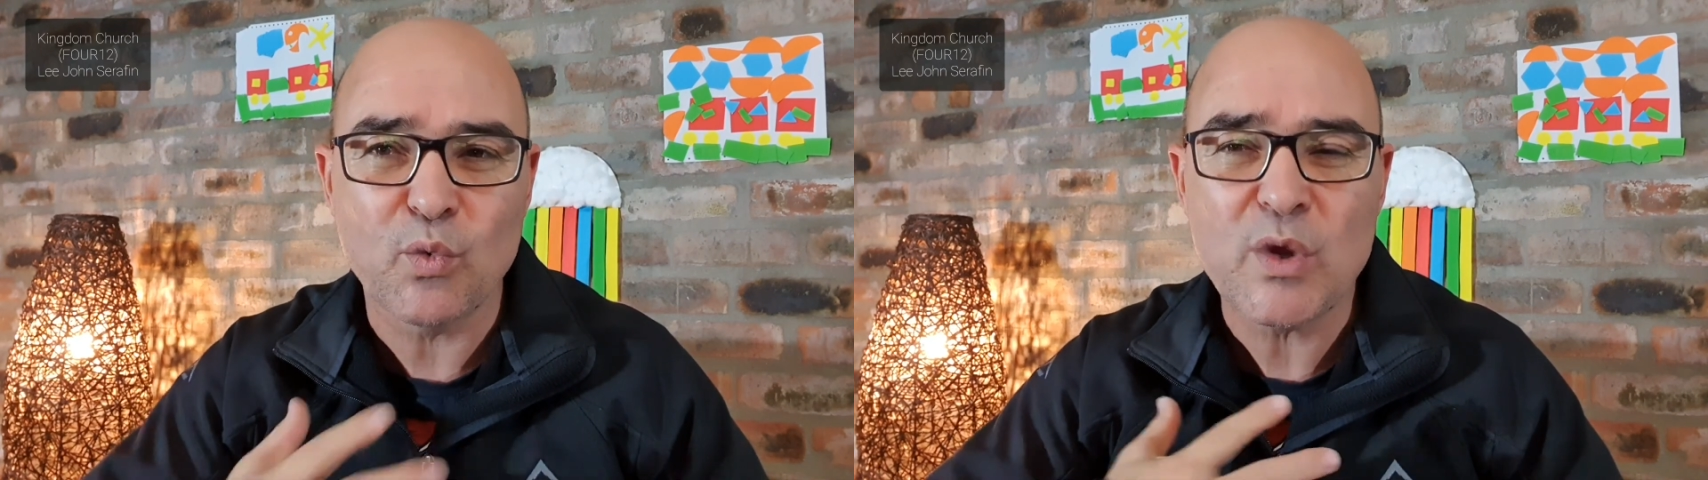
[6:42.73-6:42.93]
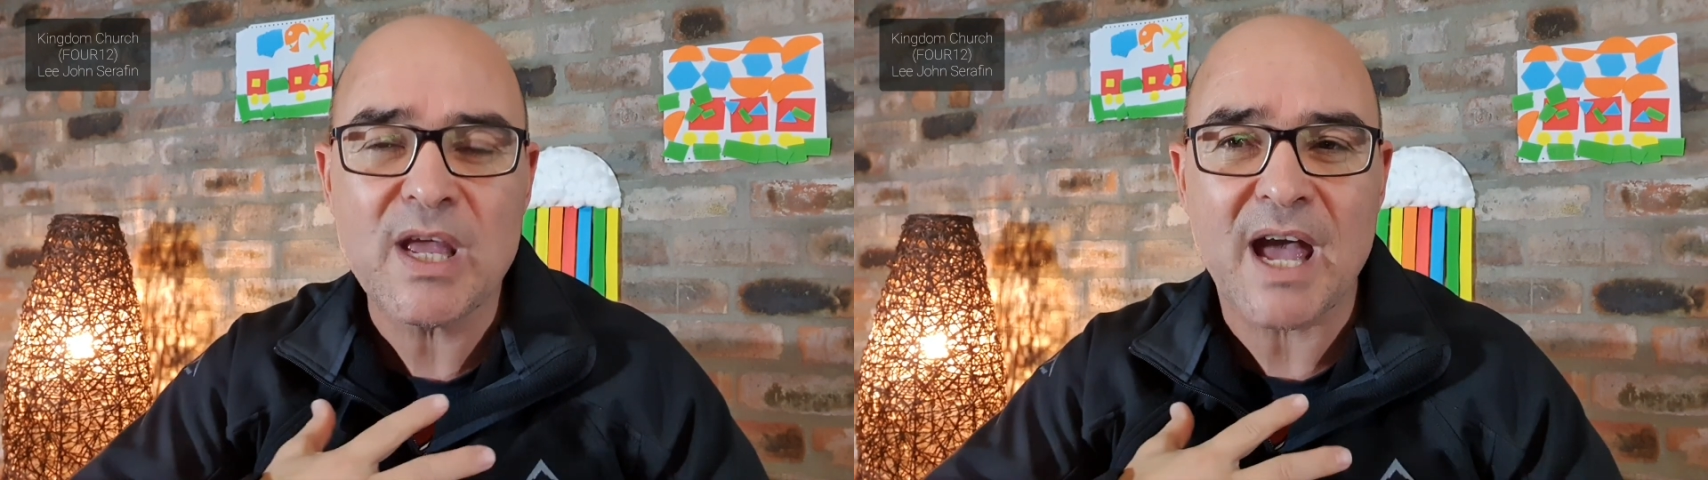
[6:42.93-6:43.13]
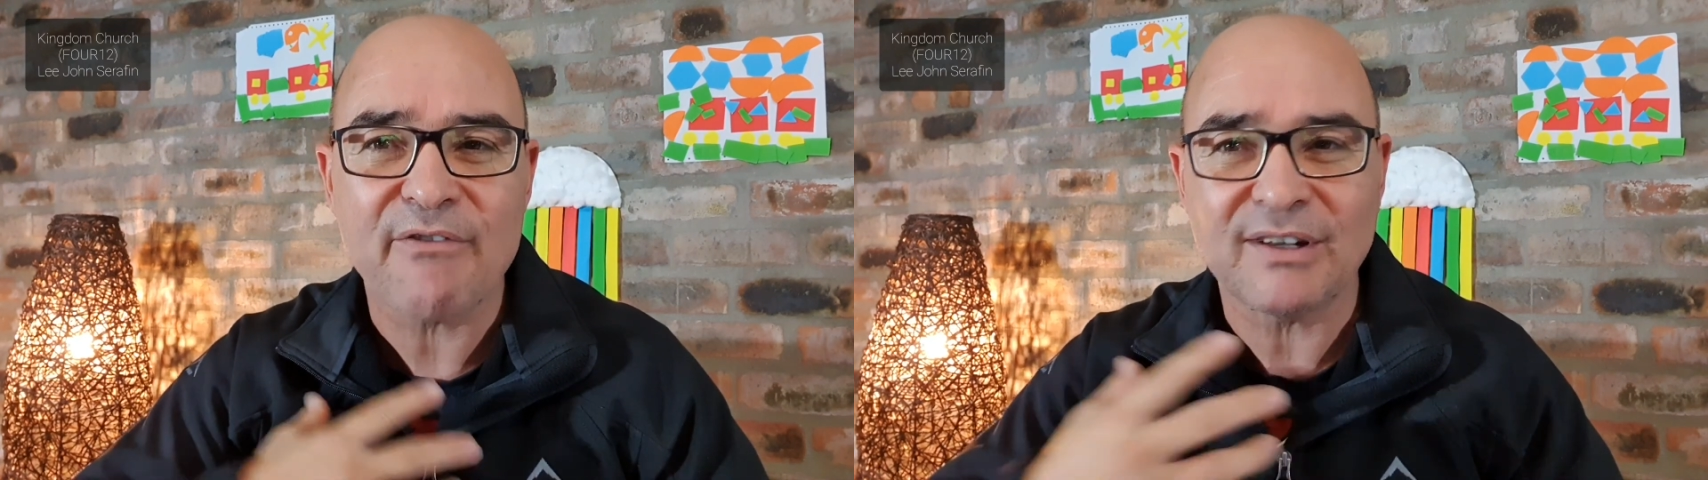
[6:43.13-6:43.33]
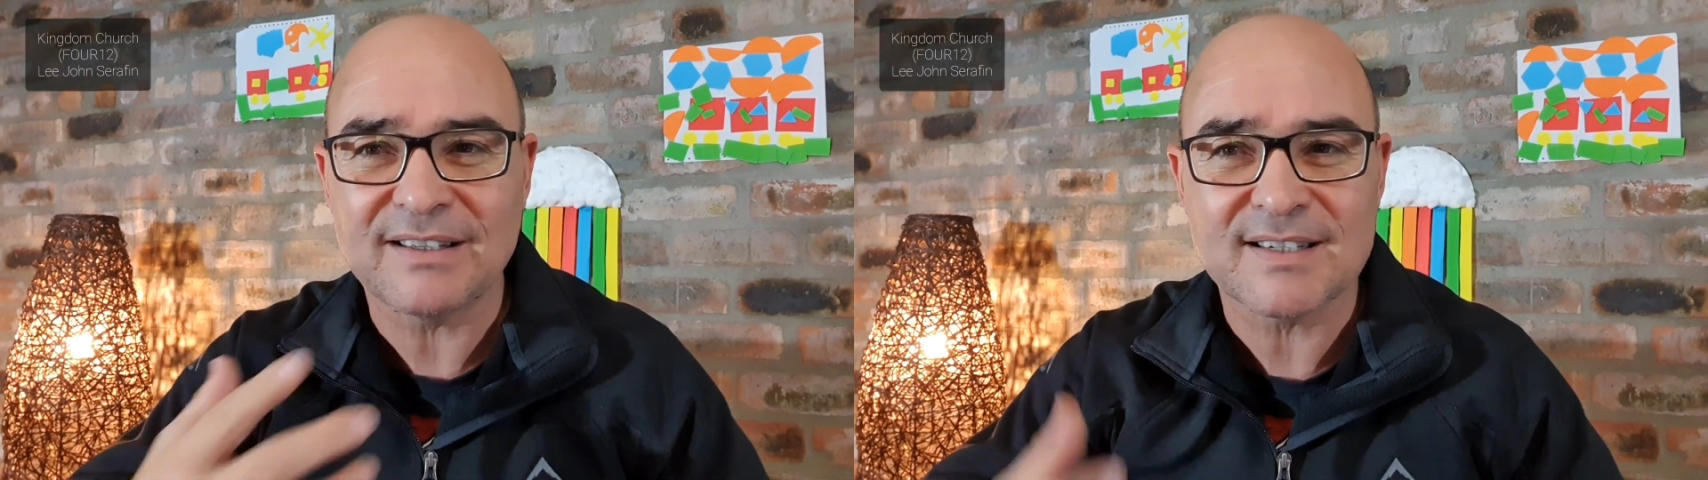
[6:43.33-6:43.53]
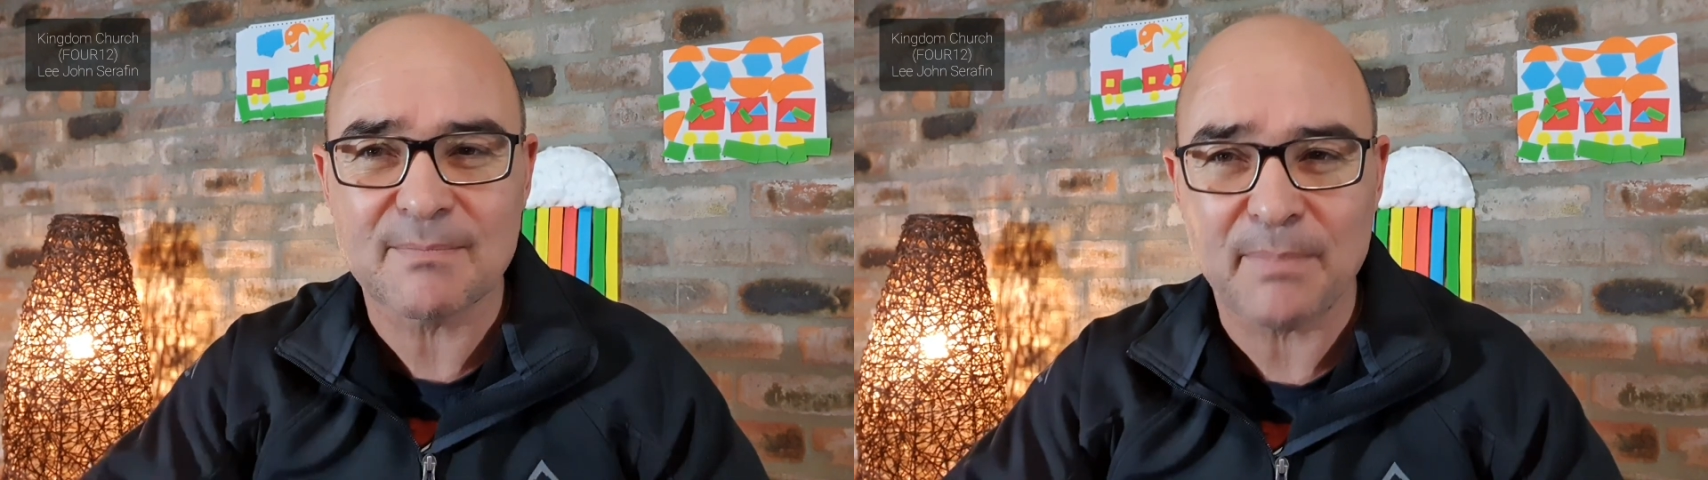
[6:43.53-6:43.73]
we have
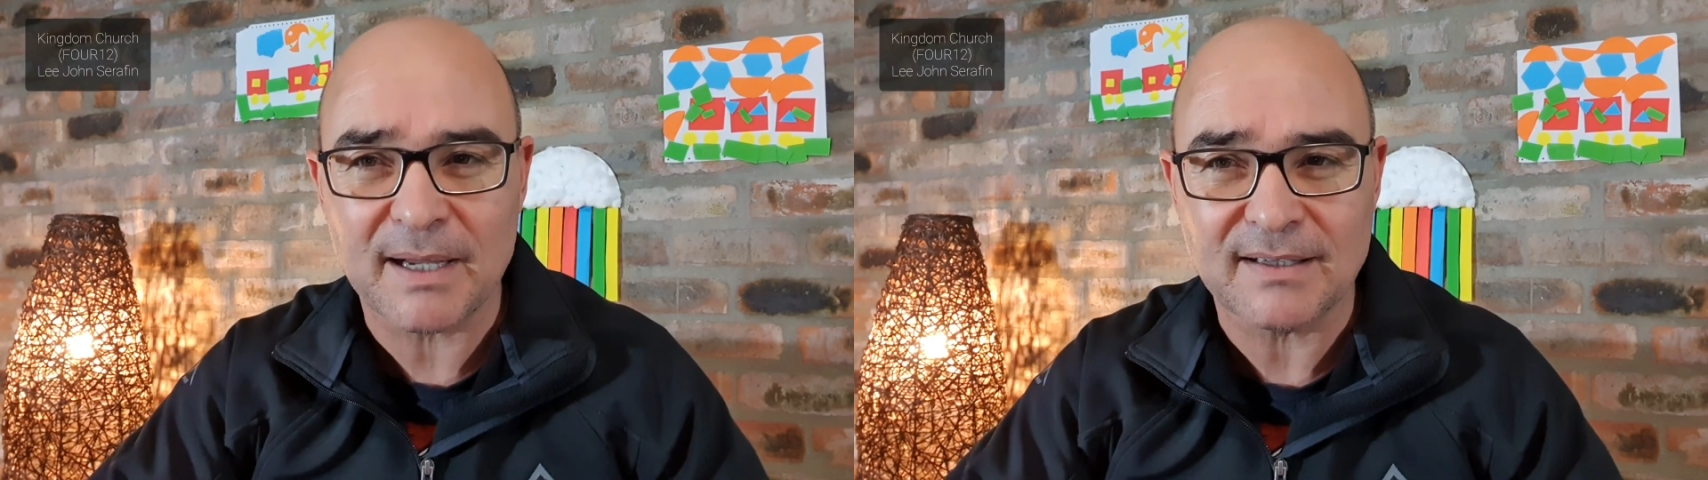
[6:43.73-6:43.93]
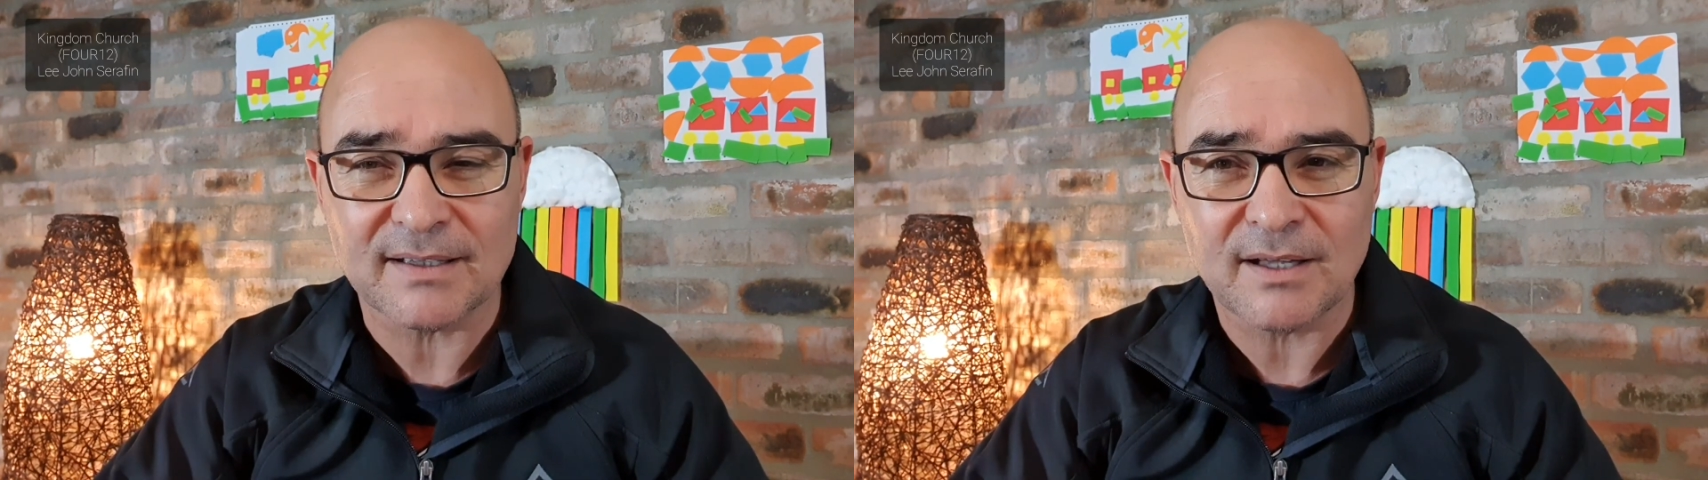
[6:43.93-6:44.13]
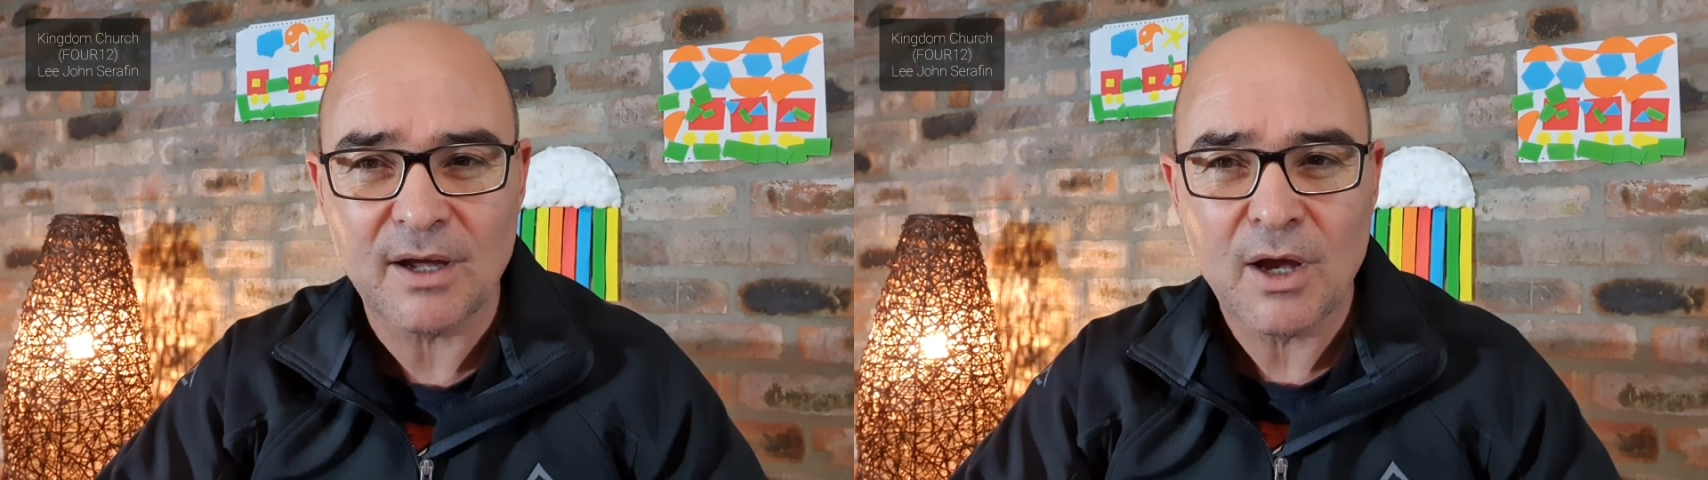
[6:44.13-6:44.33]
anticipated.